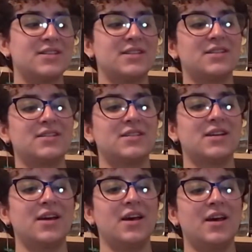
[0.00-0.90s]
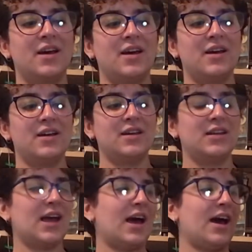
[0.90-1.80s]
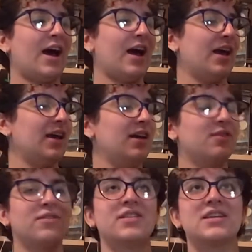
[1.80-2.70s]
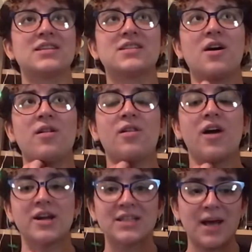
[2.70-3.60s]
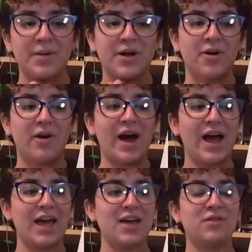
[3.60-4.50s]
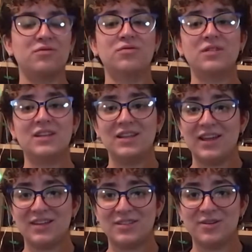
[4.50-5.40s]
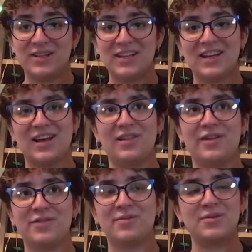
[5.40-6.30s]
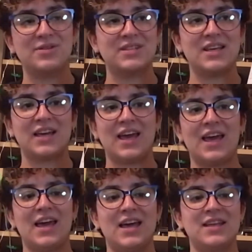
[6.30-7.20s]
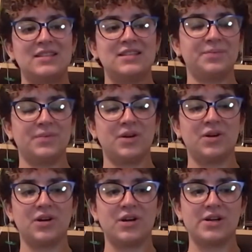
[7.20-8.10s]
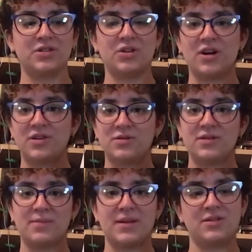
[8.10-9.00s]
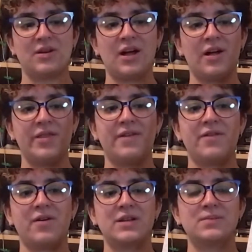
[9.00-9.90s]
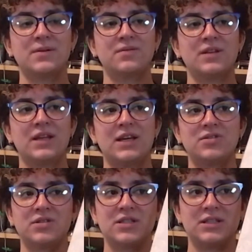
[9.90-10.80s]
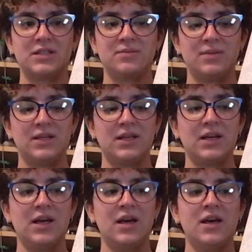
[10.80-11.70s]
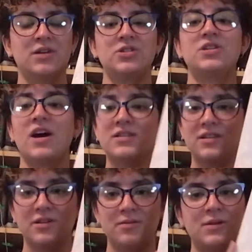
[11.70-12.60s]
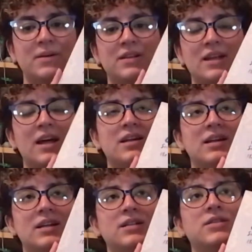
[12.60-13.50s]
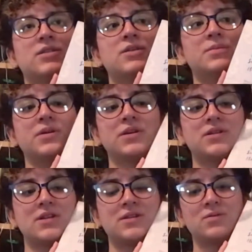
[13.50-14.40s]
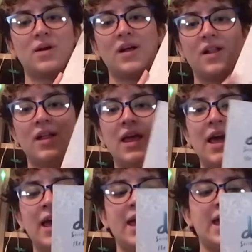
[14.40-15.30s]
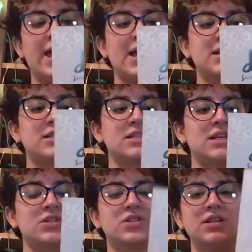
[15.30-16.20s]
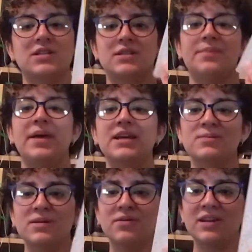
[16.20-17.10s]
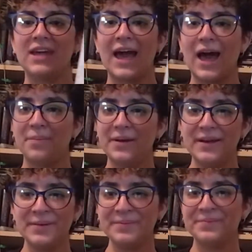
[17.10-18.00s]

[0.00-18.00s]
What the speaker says: And yeah, I read this a long time ago. I really like Dodie and I love her music, and her struggles with mental health have always been really interesting to me. She talks a little bit about that in her book as well, and it just makes me really happy.